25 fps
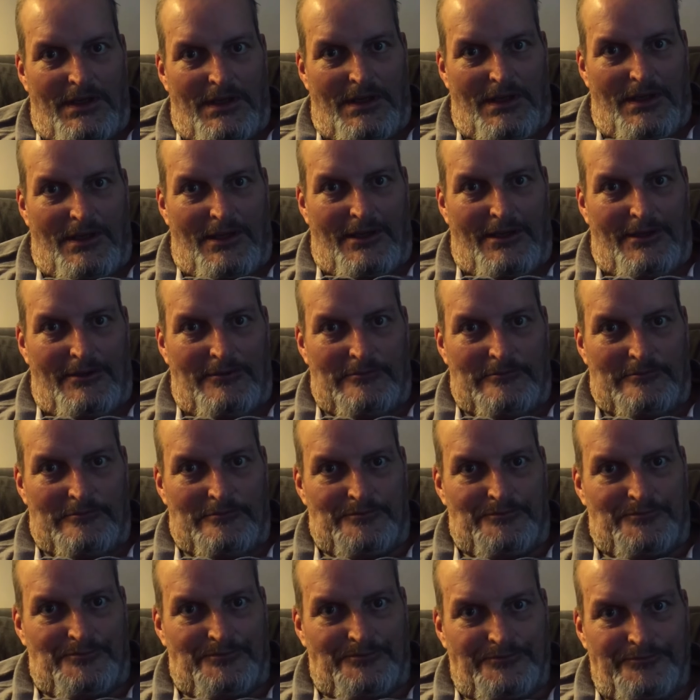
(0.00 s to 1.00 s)

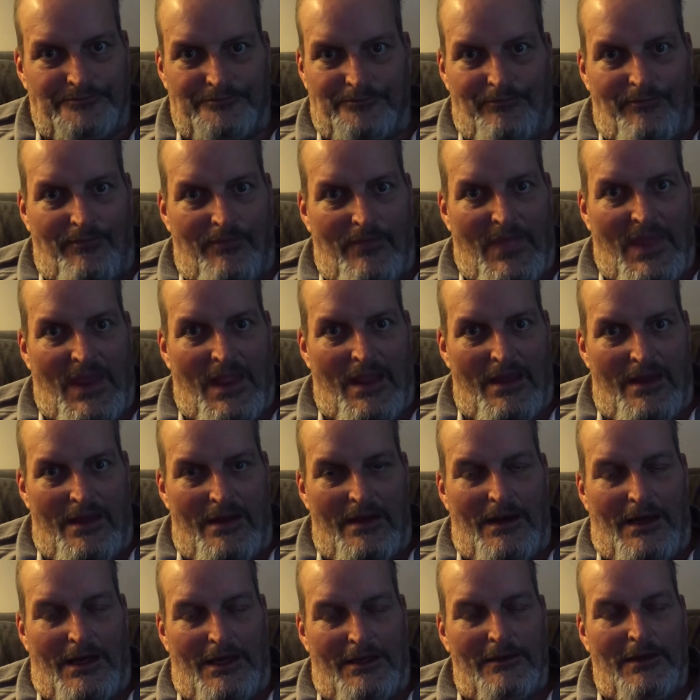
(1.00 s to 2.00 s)
Um,
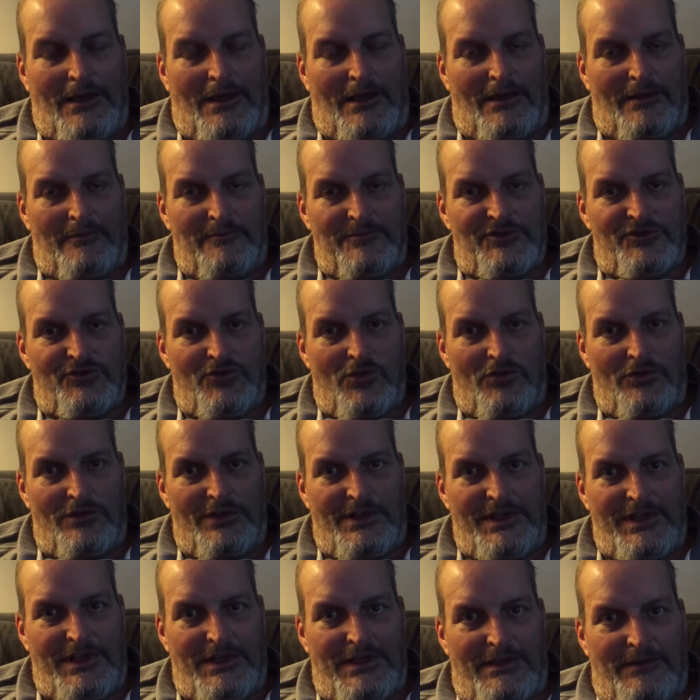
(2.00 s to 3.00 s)
I, am
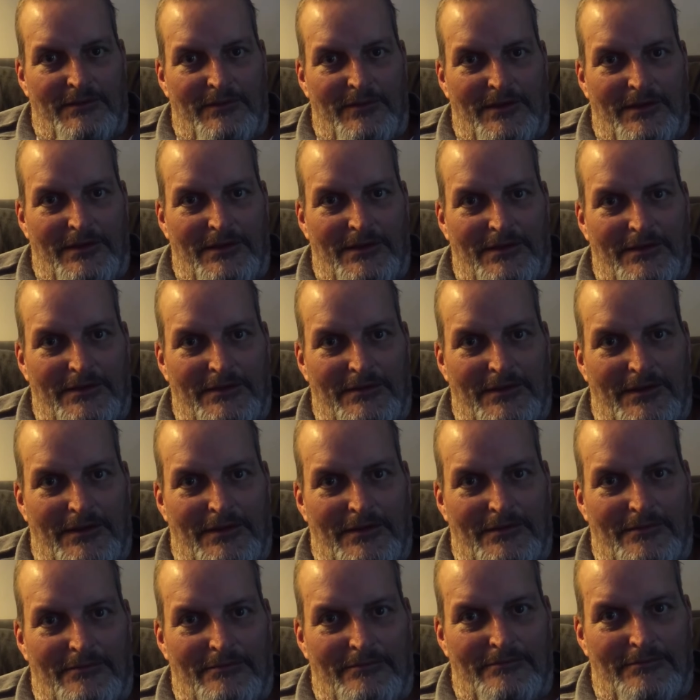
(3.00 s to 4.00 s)
truly a,
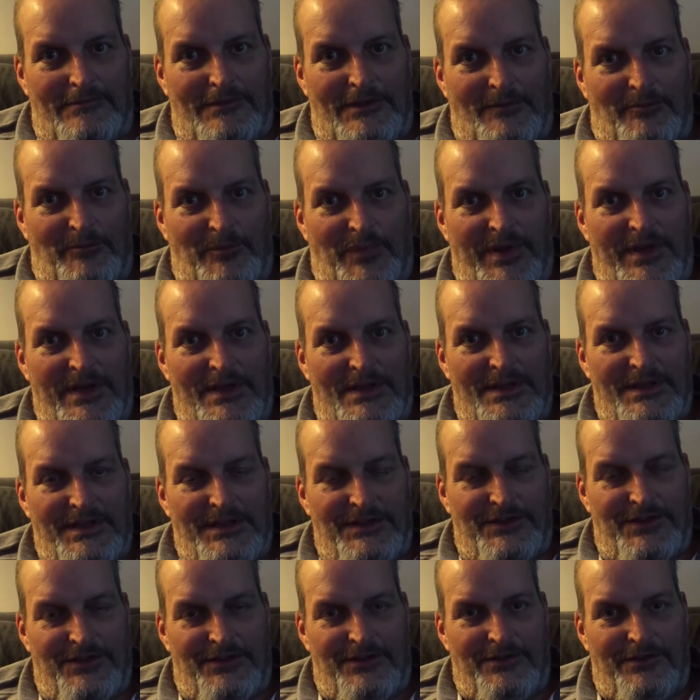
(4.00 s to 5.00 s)
a,
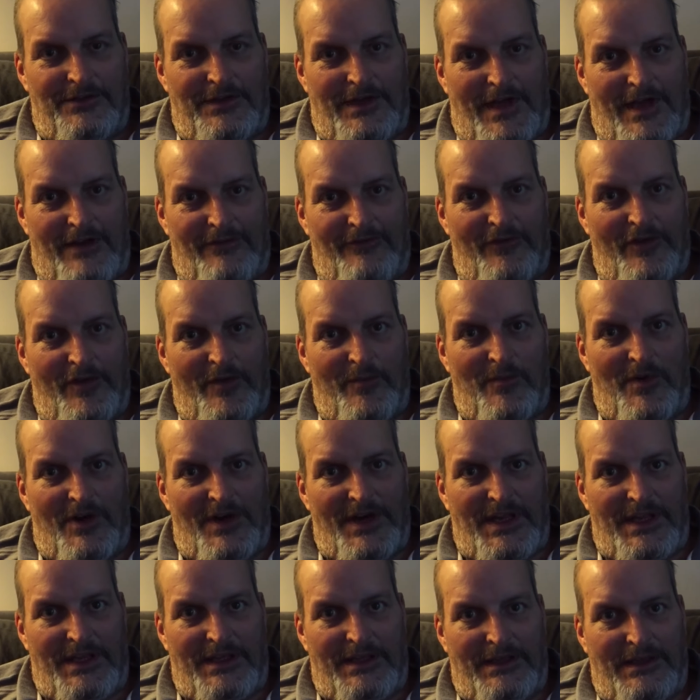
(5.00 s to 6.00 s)
appealing to
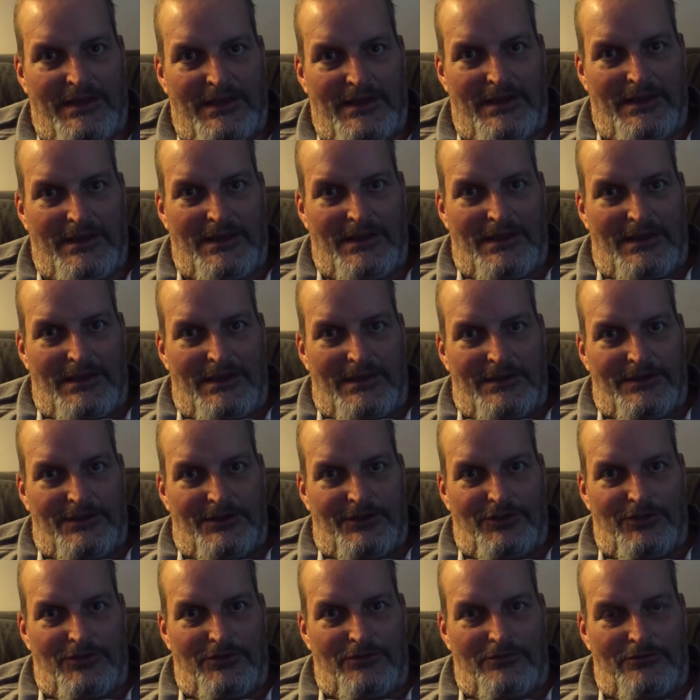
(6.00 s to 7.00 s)
everybody
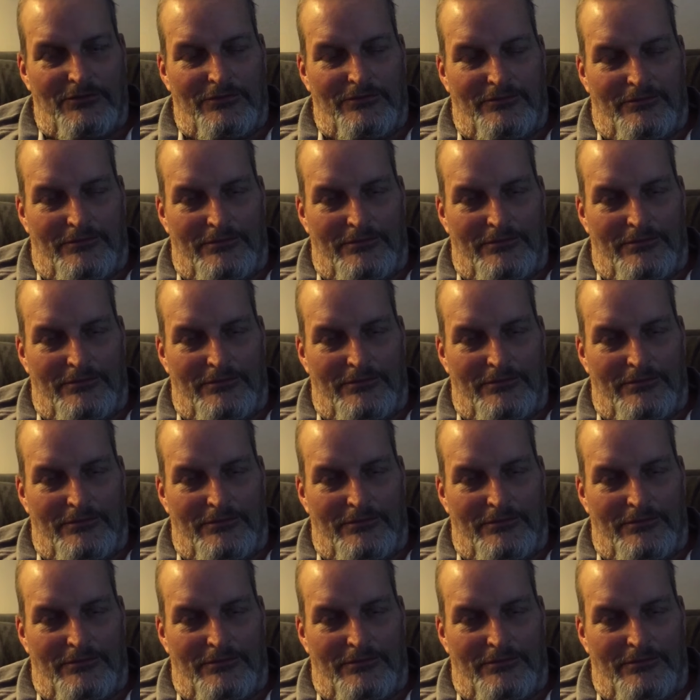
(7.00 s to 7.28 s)
to